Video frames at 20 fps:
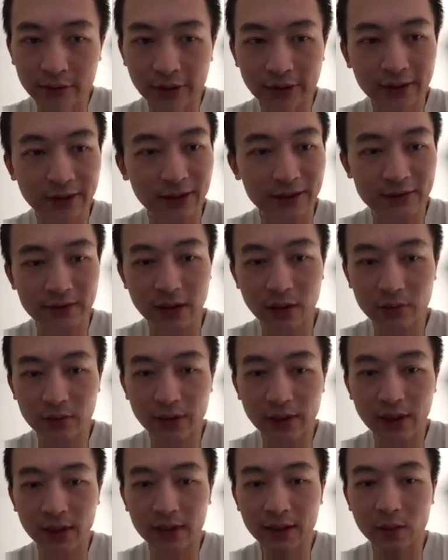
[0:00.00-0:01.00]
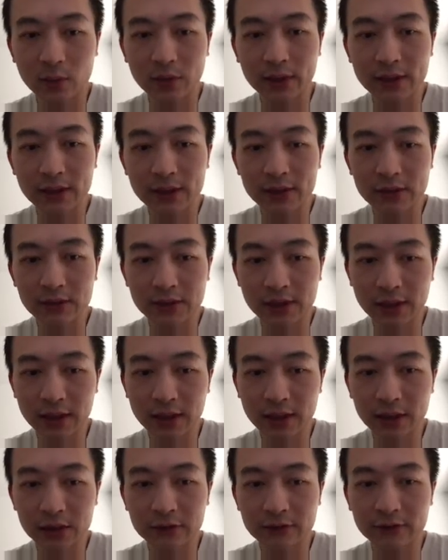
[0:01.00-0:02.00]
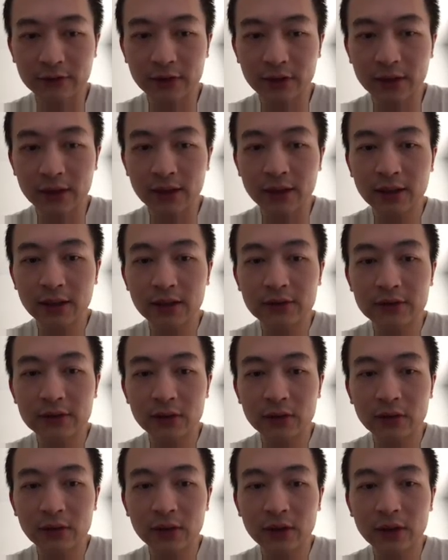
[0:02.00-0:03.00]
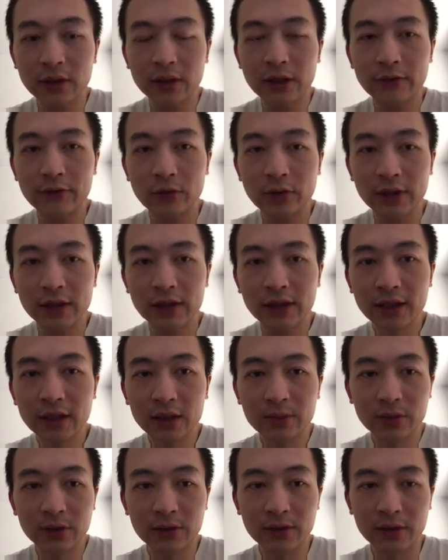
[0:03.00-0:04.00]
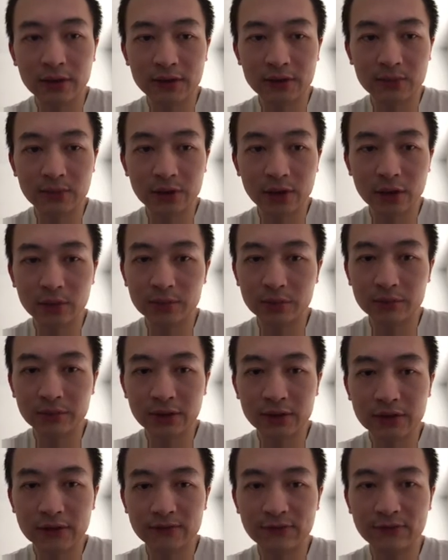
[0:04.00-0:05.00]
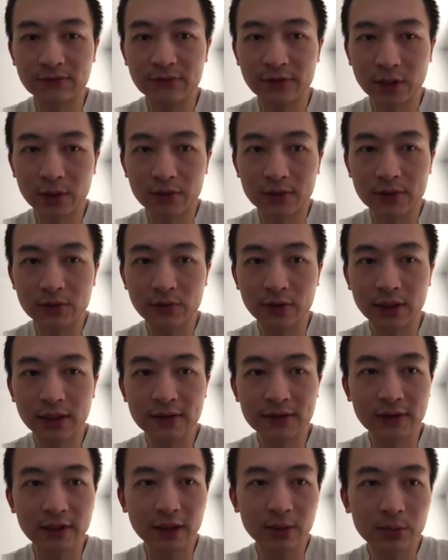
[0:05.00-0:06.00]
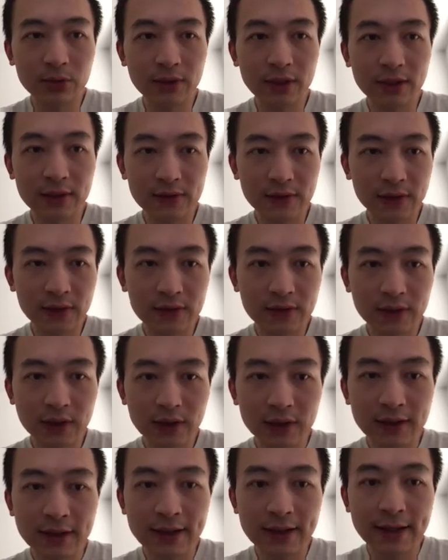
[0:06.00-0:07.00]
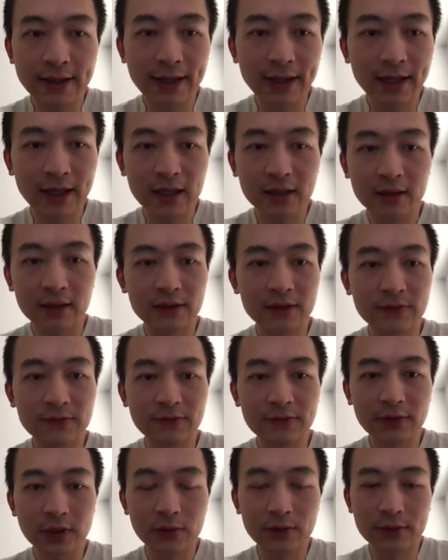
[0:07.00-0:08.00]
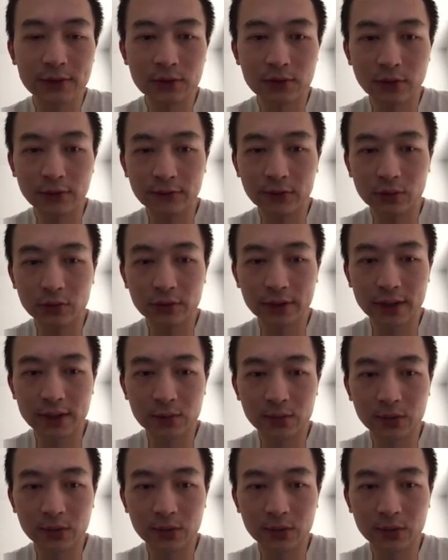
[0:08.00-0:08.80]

That's the only thing that we need to take care of. So if we think about this problem, it's very it's labeled as easy and it's very straightforward as